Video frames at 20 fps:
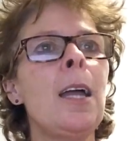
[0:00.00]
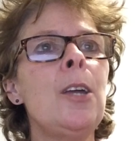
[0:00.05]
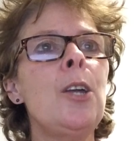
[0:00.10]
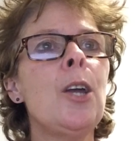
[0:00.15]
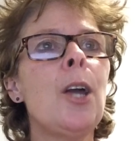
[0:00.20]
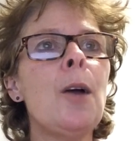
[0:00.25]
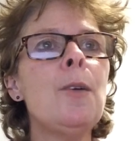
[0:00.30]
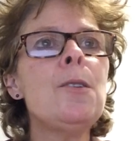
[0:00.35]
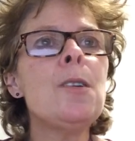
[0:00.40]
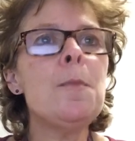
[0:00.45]
You're
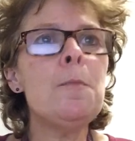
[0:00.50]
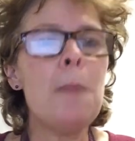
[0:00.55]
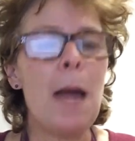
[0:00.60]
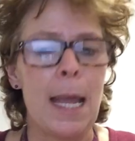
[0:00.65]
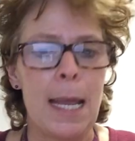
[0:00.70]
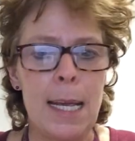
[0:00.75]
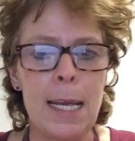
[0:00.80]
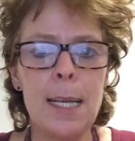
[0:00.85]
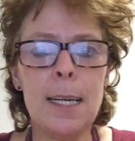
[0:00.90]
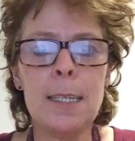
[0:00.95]
going to
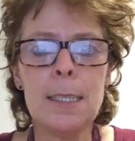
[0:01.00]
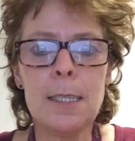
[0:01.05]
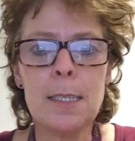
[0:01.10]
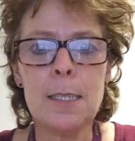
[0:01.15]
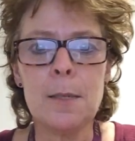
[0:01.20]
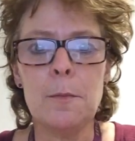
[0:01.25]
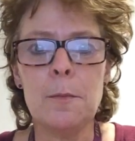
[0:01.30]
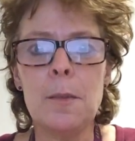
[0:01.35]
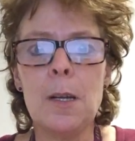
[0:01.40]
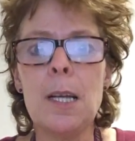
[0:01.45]
make
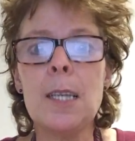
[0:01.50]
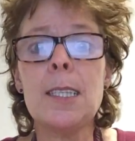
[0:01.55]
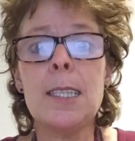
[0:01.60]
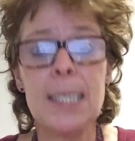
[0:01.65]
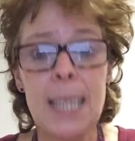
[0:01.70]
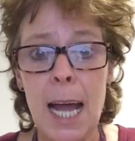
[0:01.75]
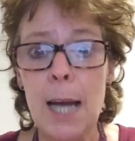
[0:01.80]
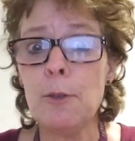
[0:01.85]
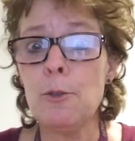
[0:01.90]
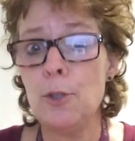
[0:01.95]
some
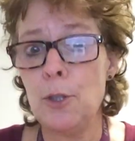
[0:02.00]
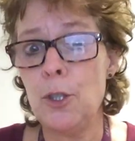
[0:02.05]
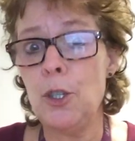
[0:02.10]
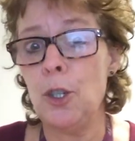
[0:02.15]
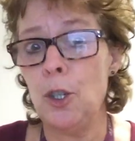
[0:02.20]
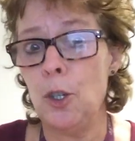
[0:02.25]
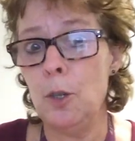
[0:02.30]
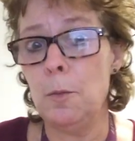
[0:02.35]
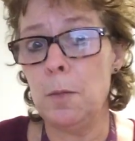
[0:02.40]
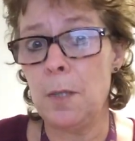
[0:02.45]
sound
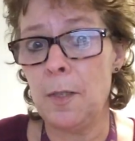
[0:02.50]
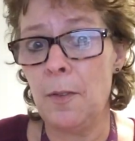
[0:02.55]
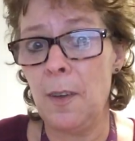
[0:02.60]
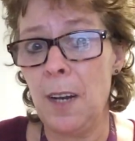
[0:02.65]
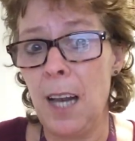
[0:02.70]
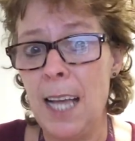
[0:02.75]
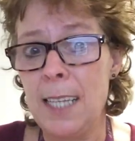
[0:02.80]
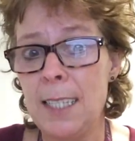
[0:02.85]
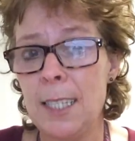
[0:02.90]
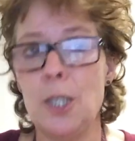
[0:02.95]
tubes for
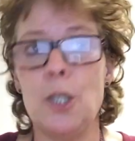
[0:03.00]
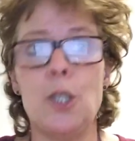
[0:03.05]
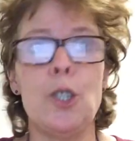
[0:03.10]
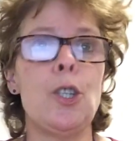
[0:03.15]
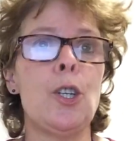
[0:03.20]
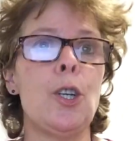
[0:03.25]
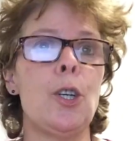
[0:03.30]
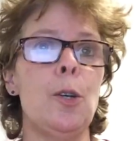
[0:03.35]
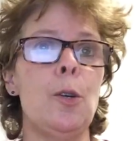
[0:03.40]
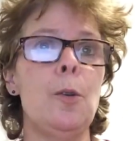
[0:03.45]
lesson
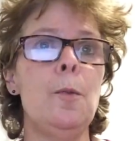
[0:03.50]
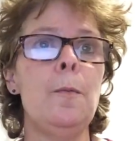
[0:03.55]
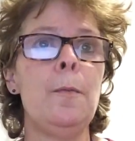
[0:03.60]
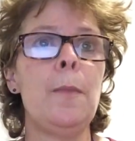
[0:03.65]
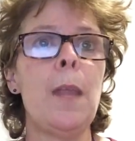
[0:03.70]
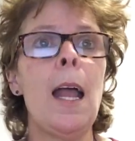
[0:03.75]
2.